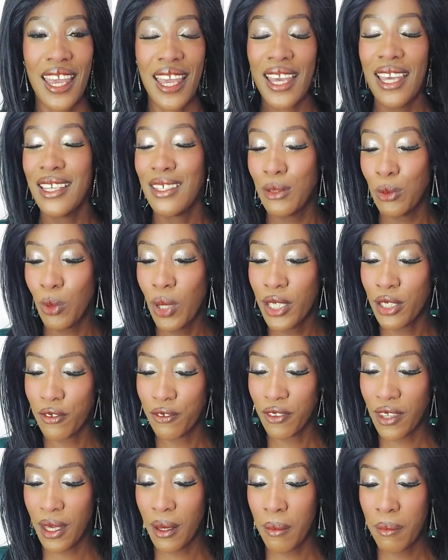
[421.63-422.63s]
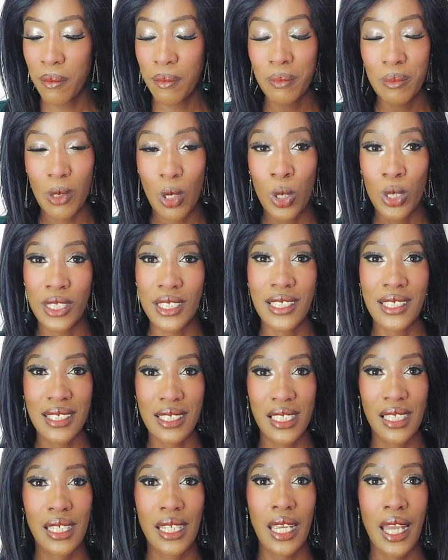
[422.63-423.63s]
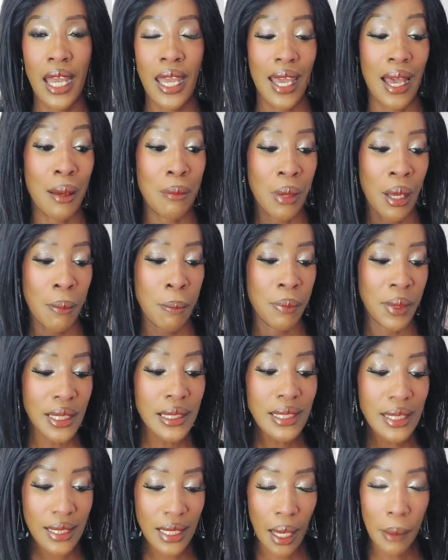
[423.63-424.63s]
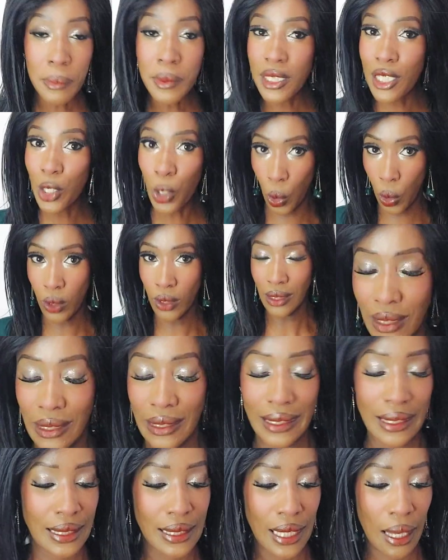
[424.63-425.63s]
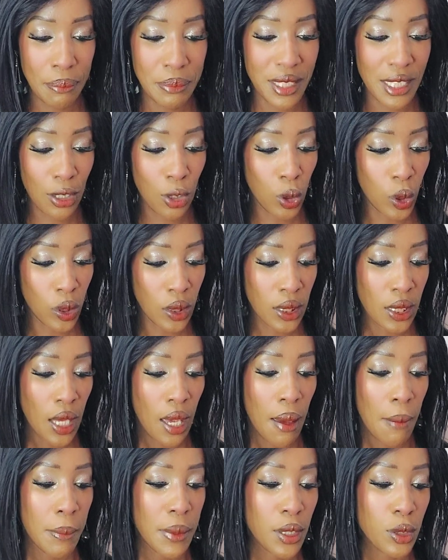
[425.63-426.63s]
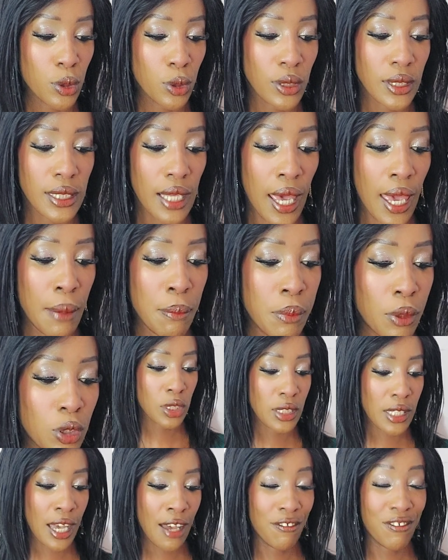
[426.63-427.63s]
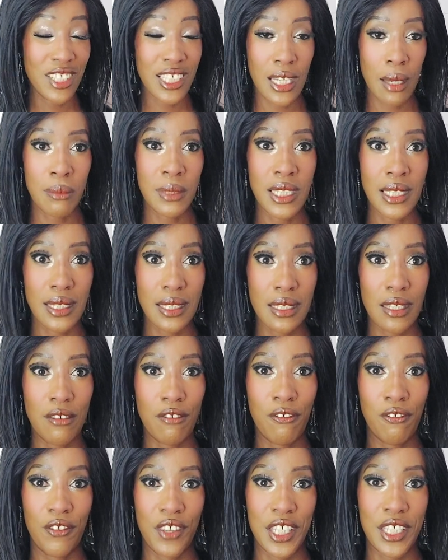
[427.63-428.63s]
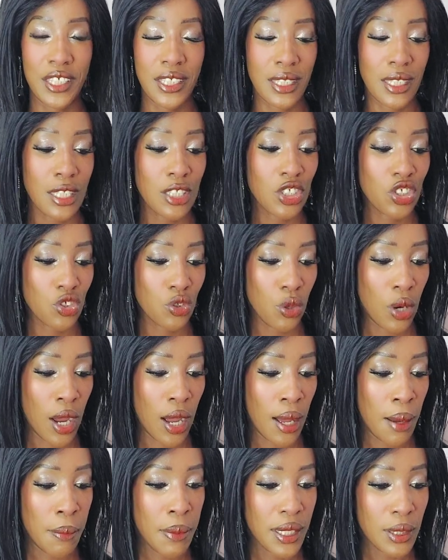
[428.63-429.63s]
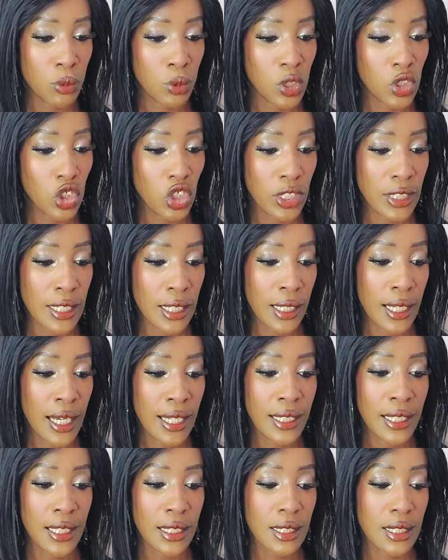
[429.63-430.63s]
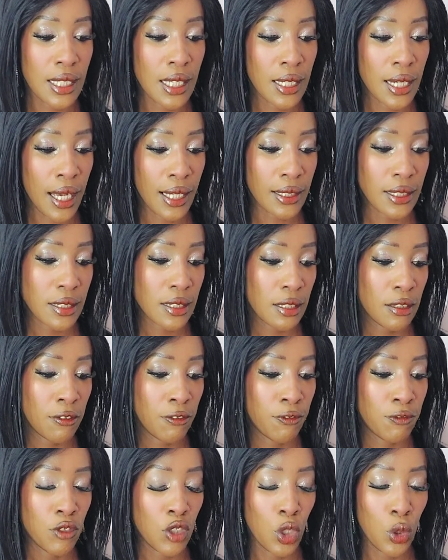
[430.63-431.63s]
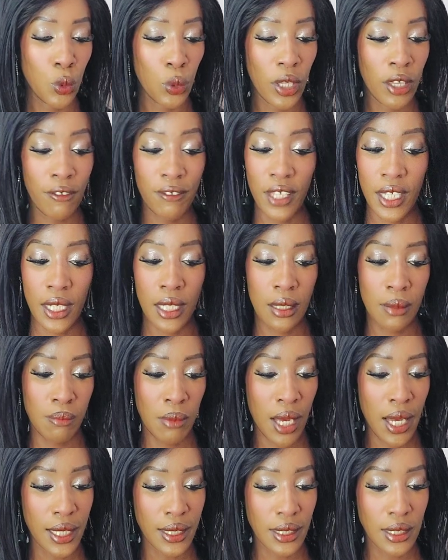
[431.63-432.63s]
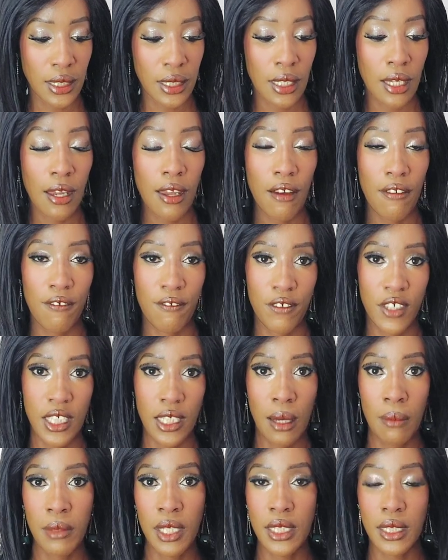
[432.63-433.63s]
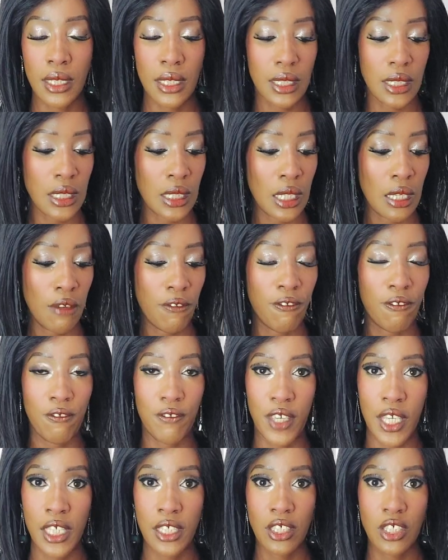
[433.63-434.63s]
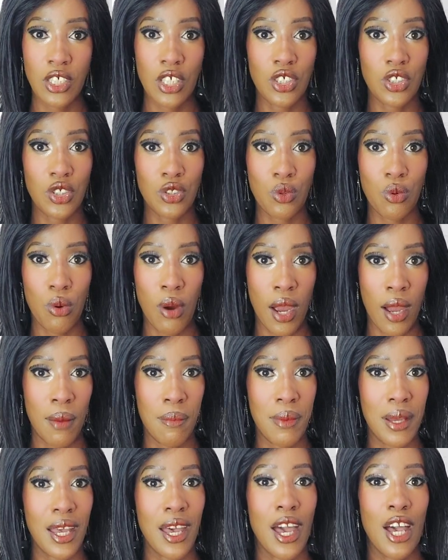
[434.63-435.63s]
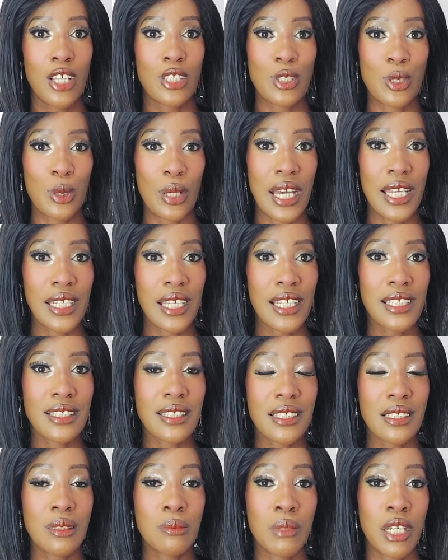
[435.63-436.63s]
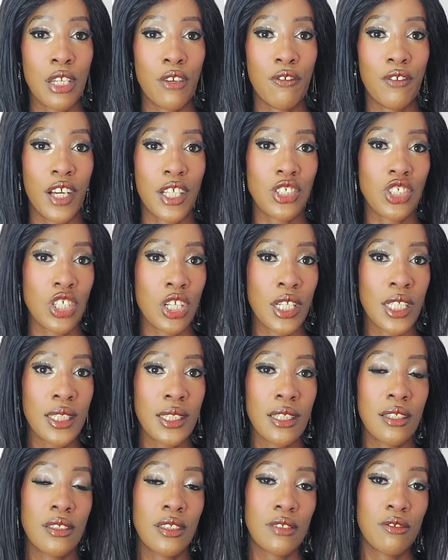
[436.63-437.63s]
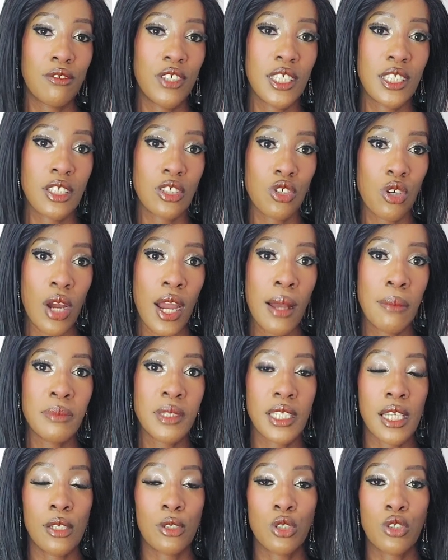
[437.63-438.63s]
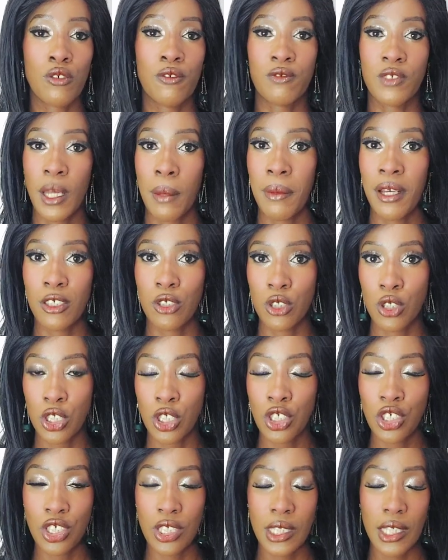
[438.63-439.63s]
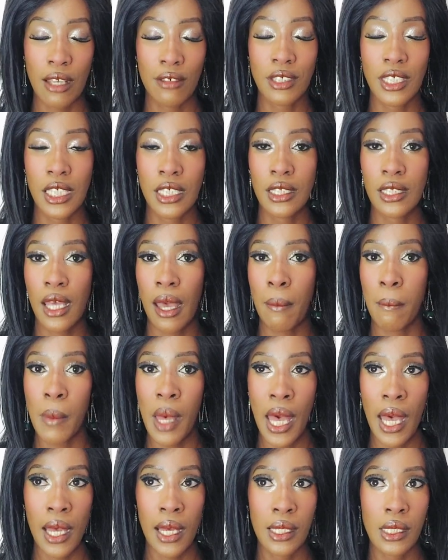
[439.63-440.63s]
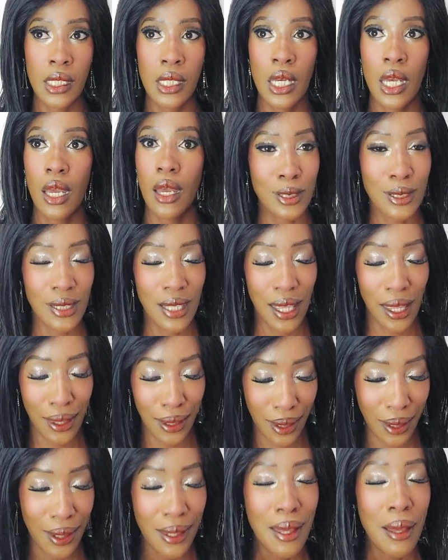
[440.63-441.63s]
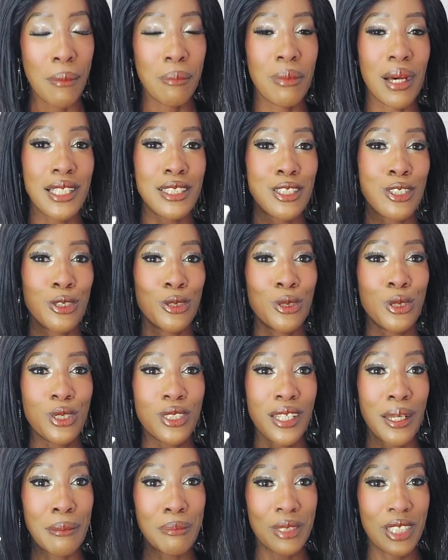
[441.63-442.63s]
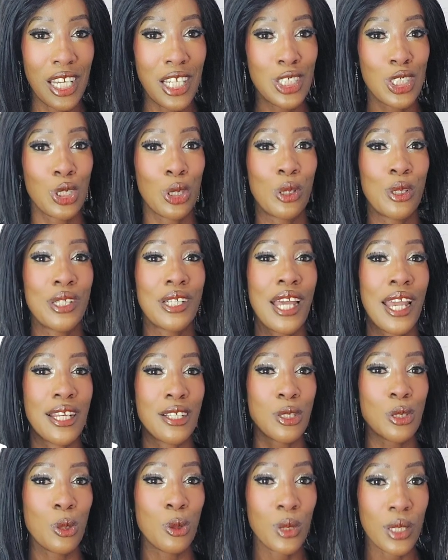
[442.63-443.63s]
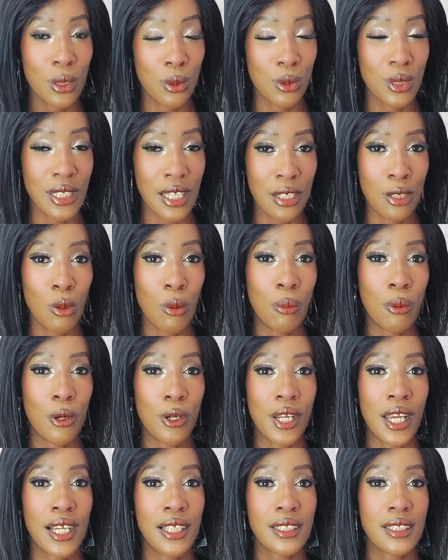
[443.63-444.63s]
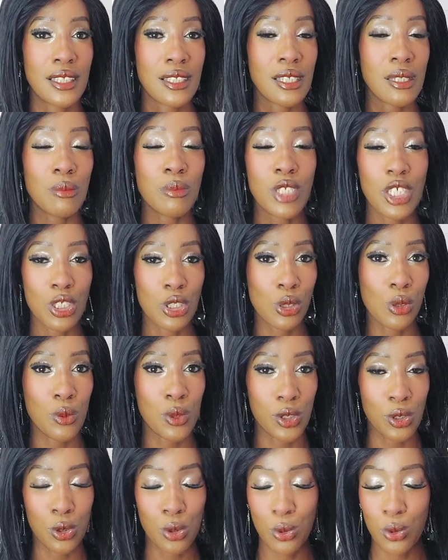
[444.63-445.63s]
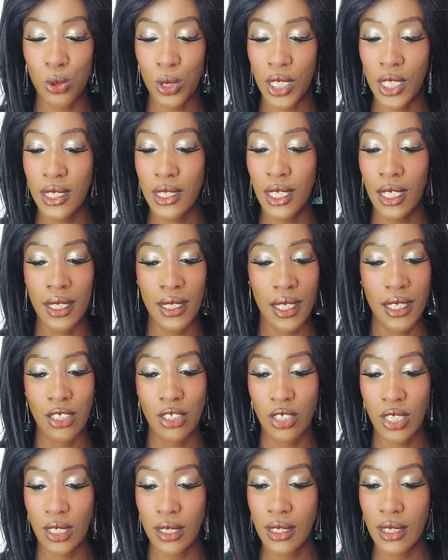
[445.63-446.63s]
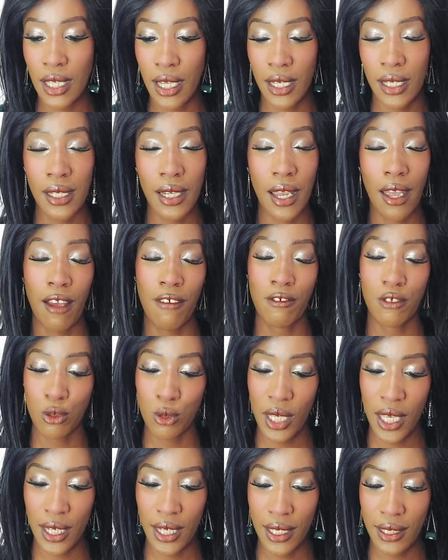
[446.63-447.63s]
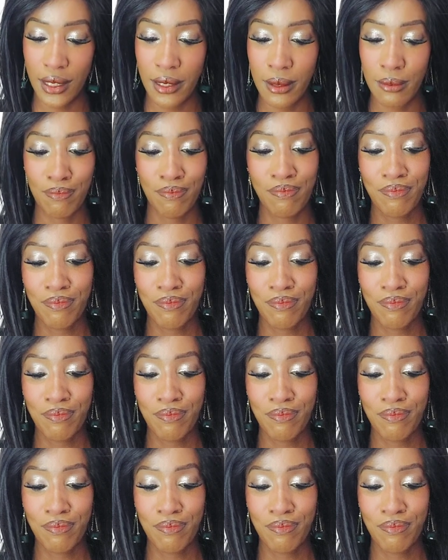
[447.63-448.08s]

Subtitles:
And one of them, honestly, I am a bit skeptical because I bought a vitamin C face scrub, which is the Garnier Skin Active New Even and Matte Vitamin C face scrub. So Garnier is still manufacturing these face scrubs. A lot of dermatologists have said they are bad. But you know, temptation, I saw it was a new product, the temptation was too great, and I just decided I have to get it.